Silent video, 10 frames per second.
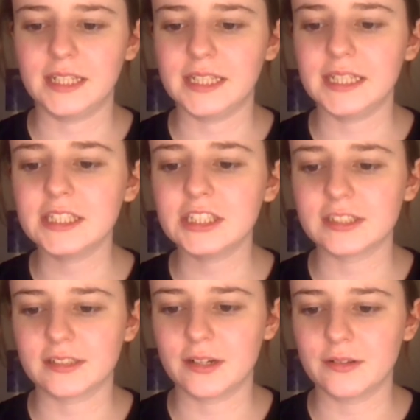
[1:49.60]

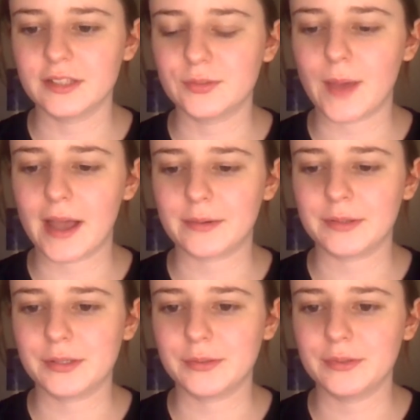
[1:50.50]
ages ago. This is back
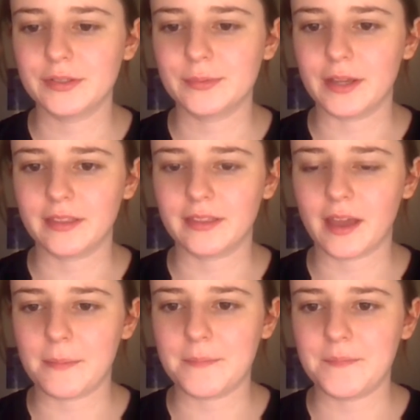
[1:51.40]
when she was
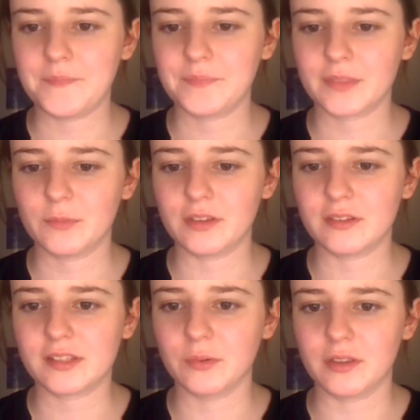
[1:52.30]

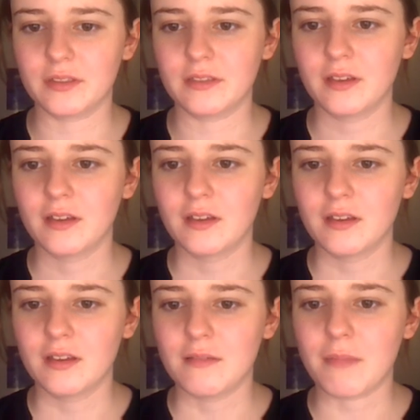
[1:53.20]
still with
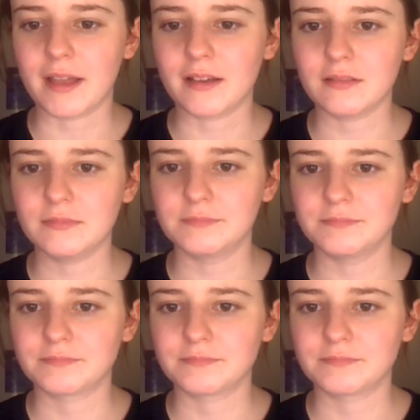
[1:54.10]
Michael.